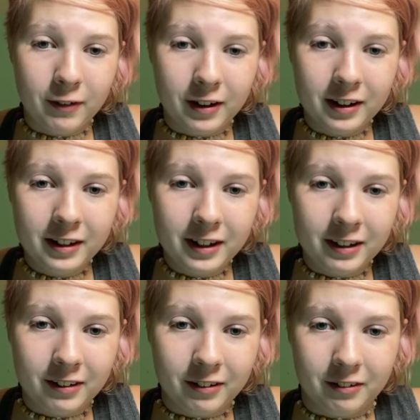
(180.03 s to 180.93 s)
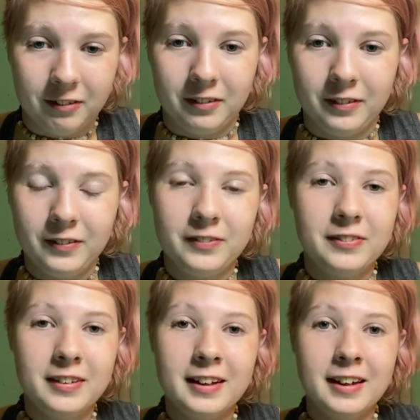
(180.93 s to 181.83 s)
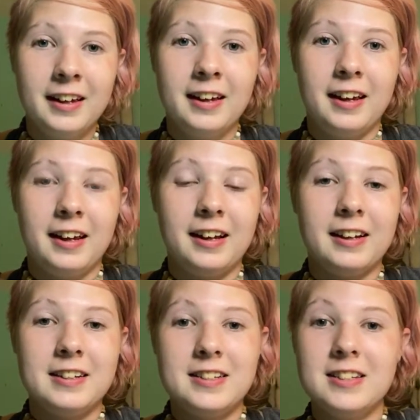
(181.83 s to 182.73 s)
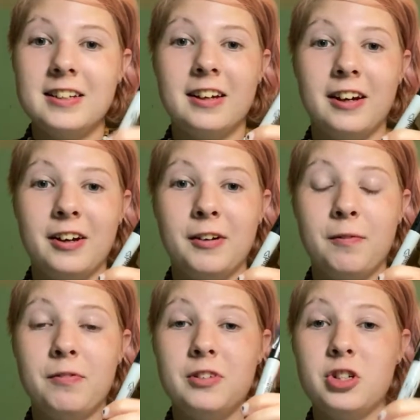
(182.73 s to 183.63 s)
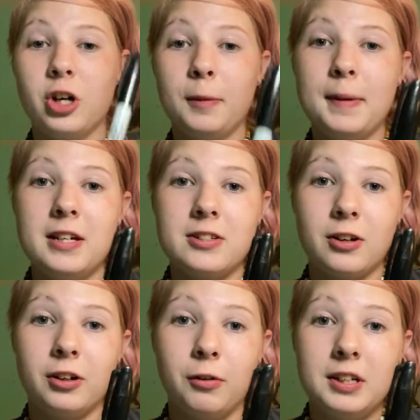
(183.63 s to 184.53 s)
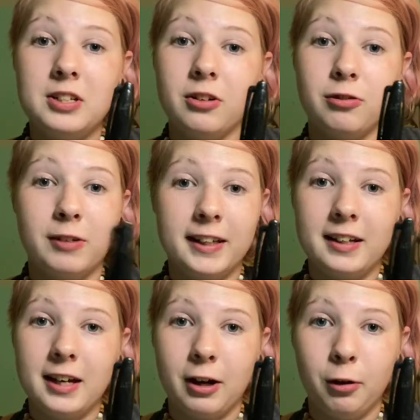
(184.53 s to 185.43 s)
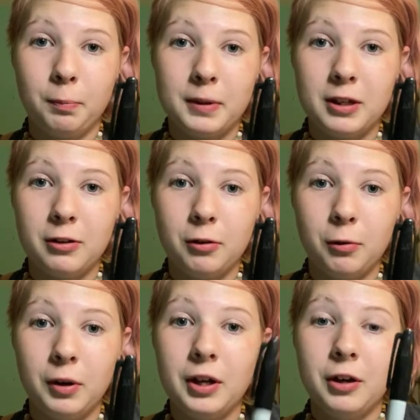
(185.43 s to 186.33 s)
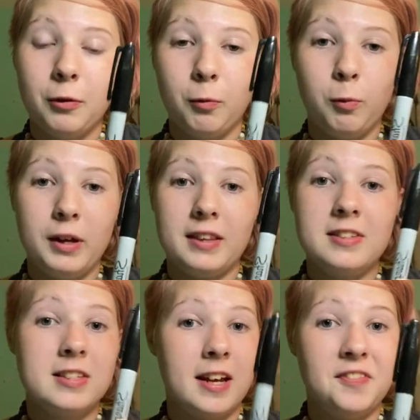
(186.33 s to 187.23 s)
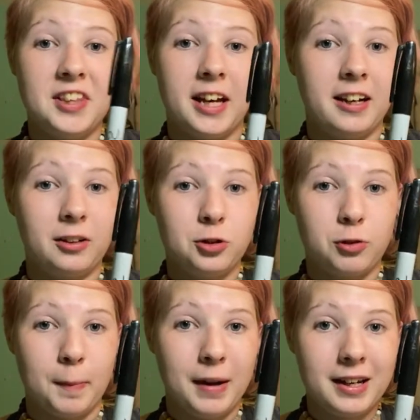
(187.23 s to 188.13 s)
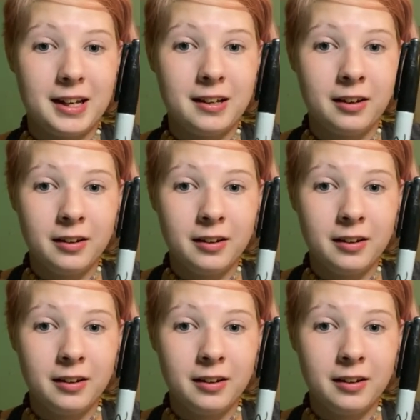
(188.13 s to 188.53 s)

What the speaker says: are you? And Sharpies are going to really help you with saving that extra money.